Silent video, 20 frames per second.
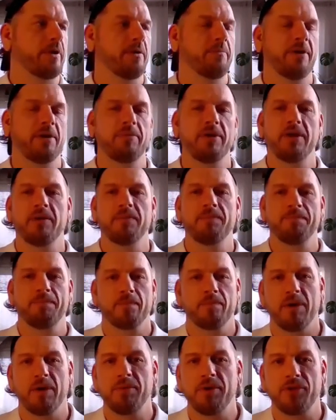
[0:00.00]
okay,
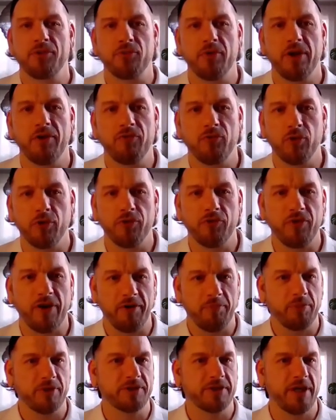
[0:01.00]
maybe 3, 4,
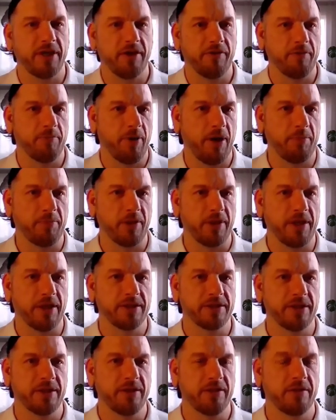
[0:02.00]
5% of the
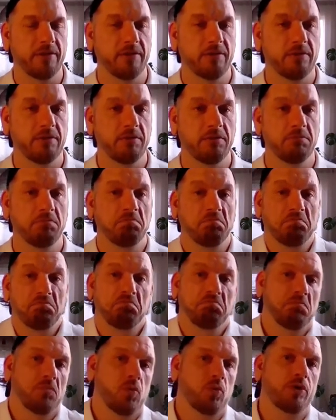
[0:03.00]
population
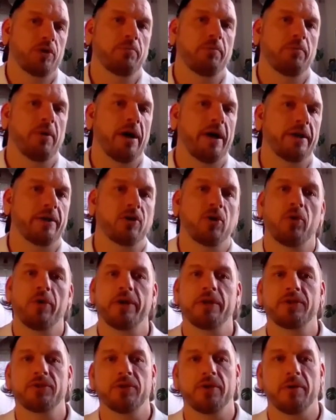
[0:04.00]
wouldn't mind
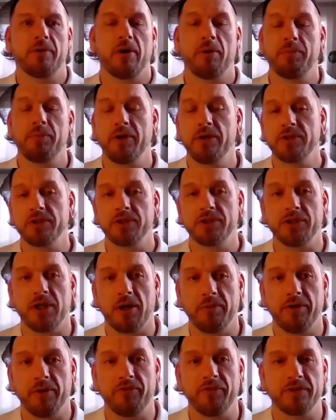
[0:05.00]
going to a piercing
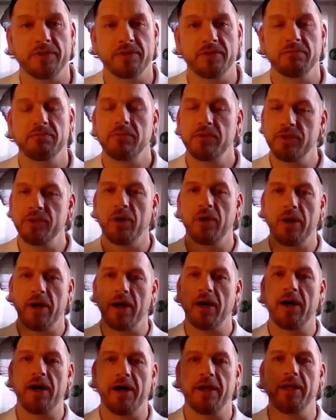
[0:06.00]
shop if it's a
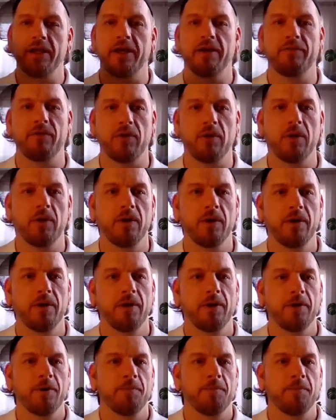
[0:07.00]
high level